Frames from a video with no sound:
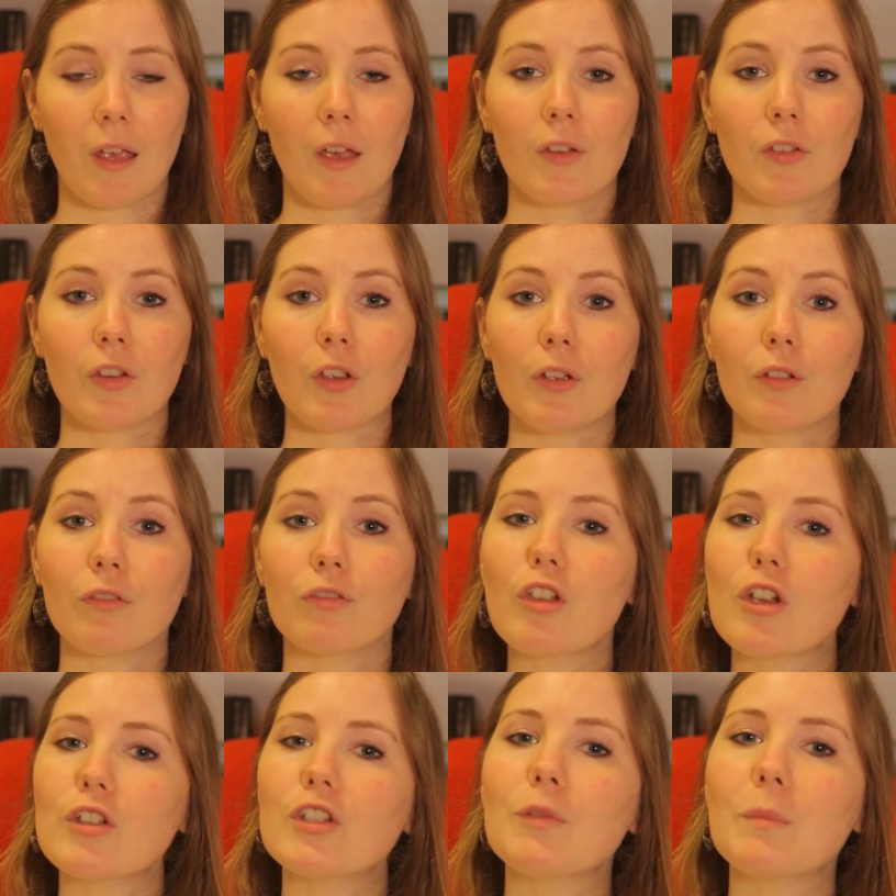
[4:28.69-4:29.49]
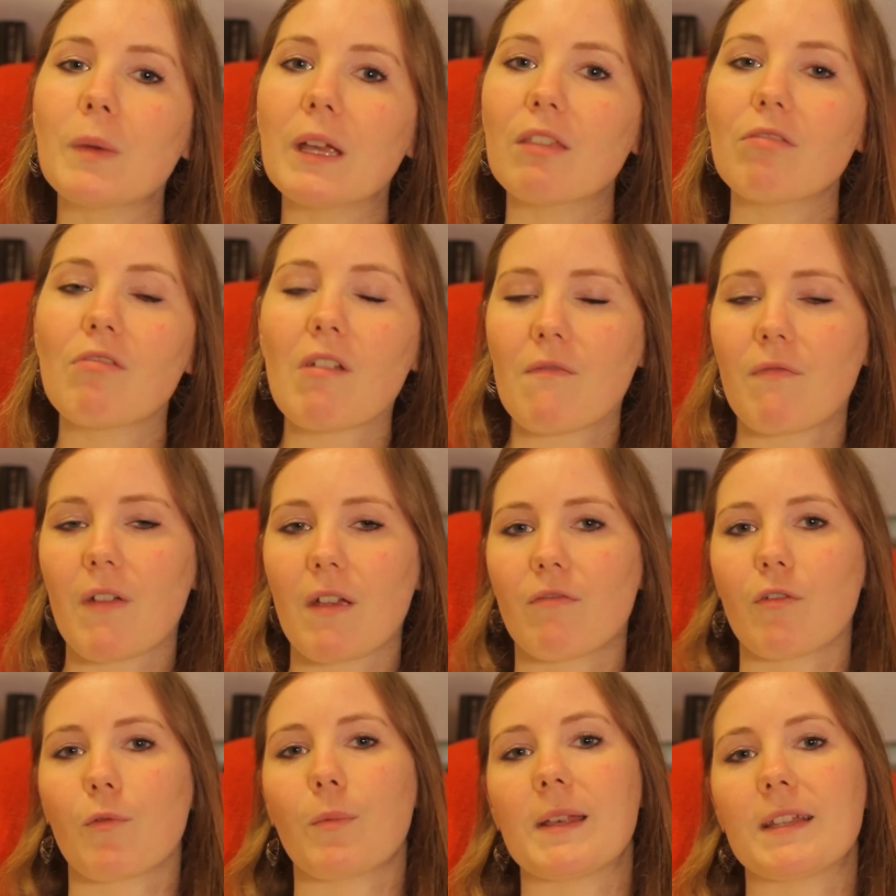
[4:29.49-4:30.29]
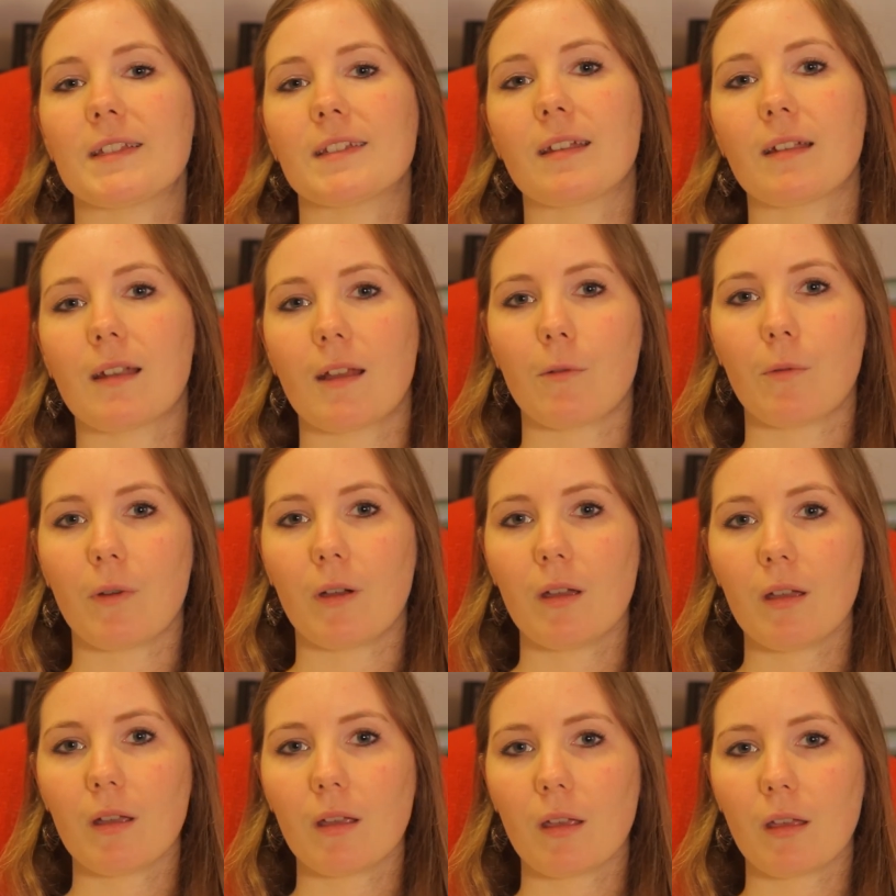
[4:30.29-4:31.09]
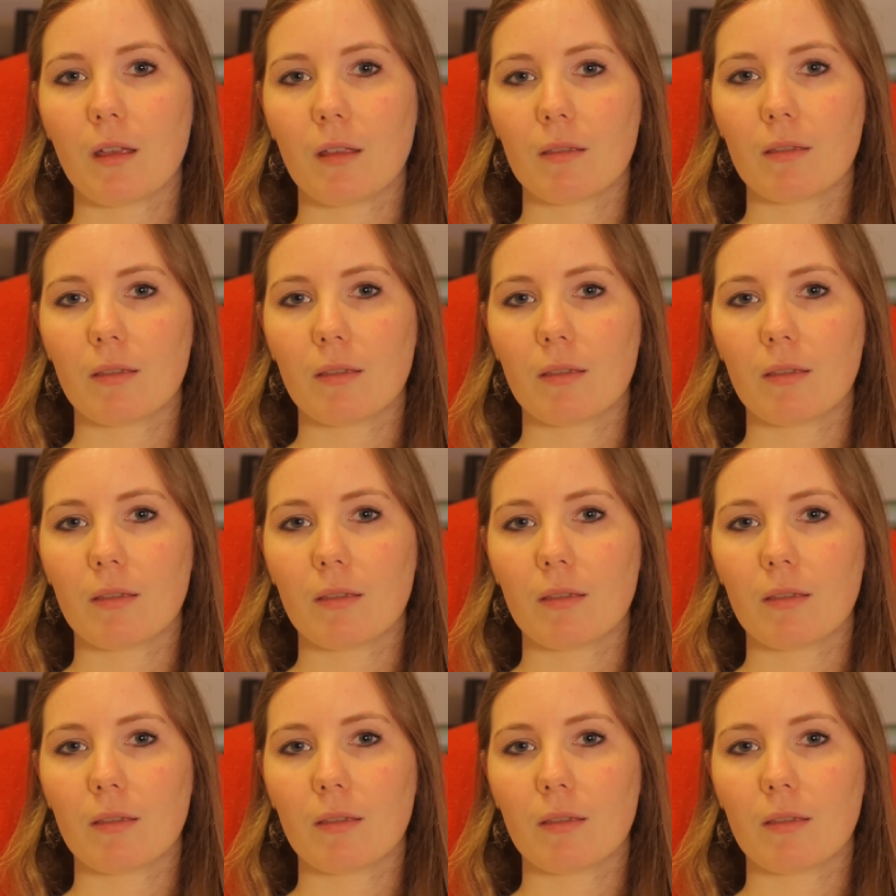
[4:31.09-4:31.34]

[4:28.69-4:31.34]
So those are my 3 favorite ways to network